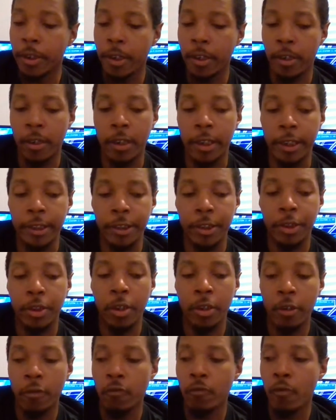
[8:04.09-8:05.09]
because
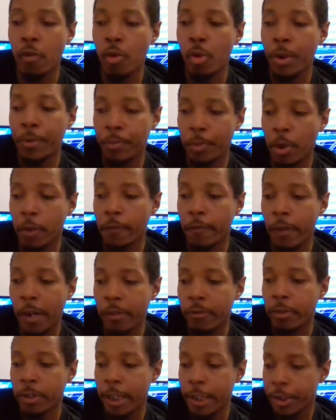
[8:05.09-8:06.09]
it's gonna ruin both of
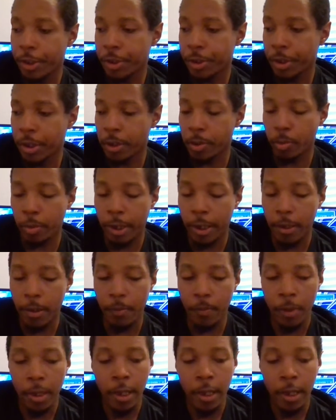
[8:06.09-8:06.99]
our relationships with him.